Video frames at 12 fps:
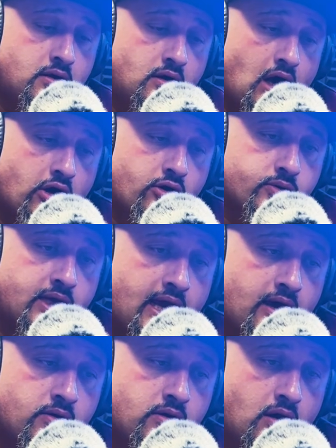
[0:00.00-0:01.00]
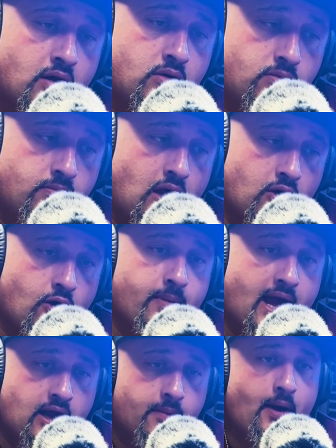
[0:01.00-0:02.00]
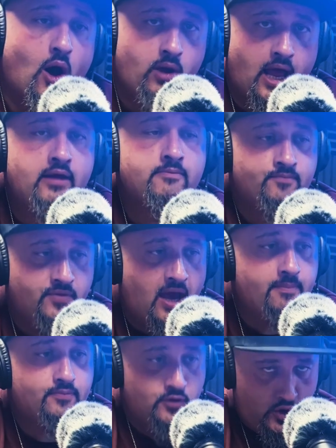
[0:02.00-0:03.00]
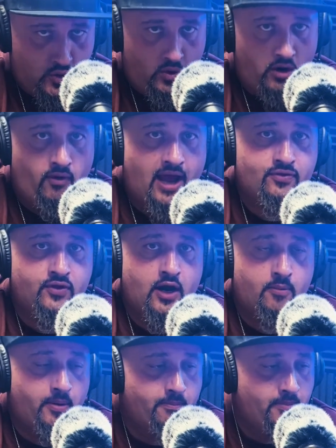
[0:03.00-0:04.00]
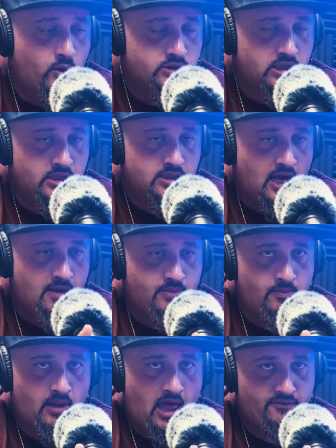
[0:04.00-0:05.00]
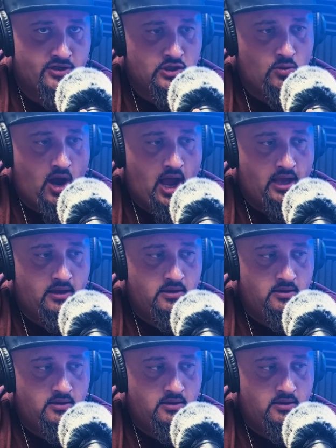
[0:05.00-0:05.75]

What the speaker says: I'll go down. Oh, I'll go back up. Okay, yep, you were right there. But most of the time, people have it too high.